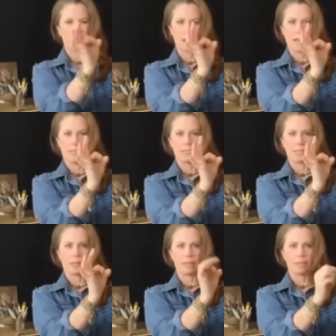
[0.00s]
kind of
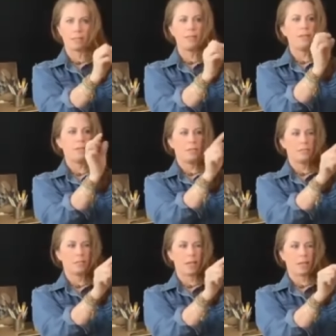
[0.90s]
isolate
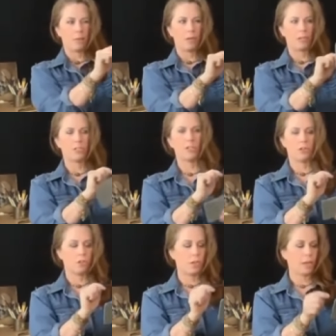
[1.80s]
exactly what it is you're
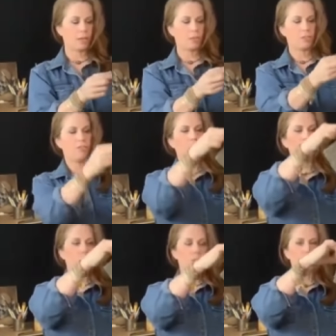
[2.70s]
looking at. And there's a few
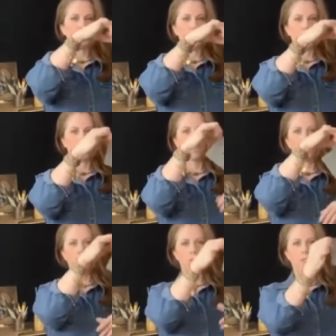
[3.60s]
holes. You can
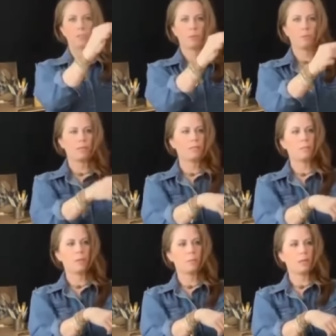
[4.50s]
actually hang this one by
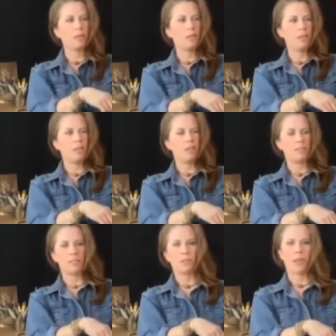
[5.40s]
something, but
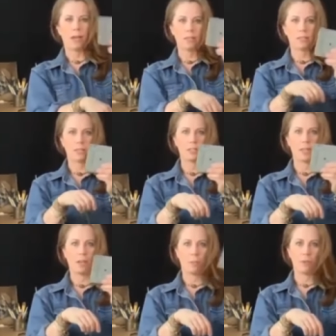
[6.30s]
so that is there to
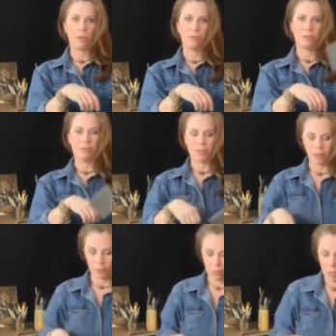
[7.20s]
help you
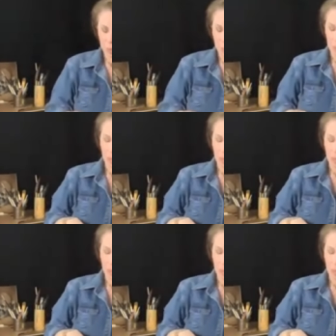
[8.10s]
with that.